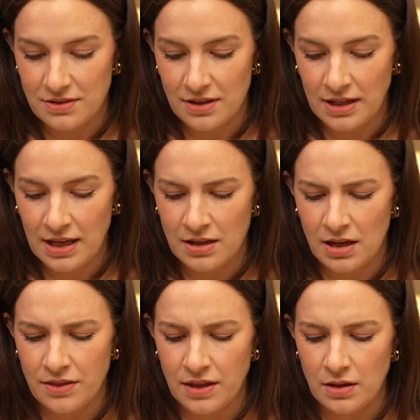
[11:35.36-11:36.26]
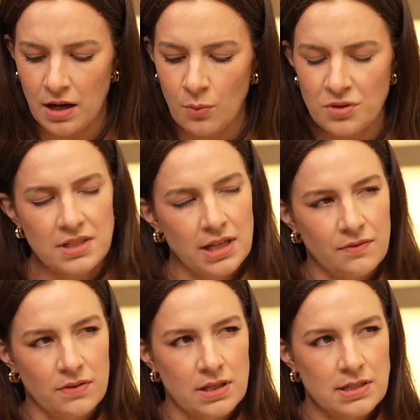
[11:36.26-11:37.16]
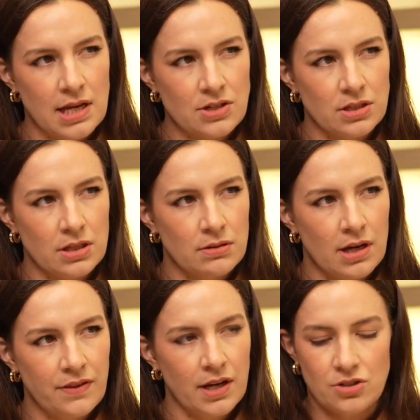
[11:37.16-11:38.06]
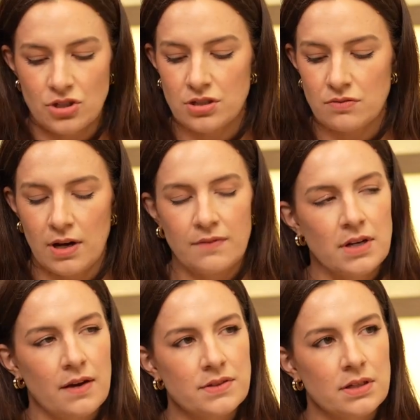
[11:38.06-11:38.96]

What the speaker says: again, I think I wasn't here for this actually. I think I just arrived after.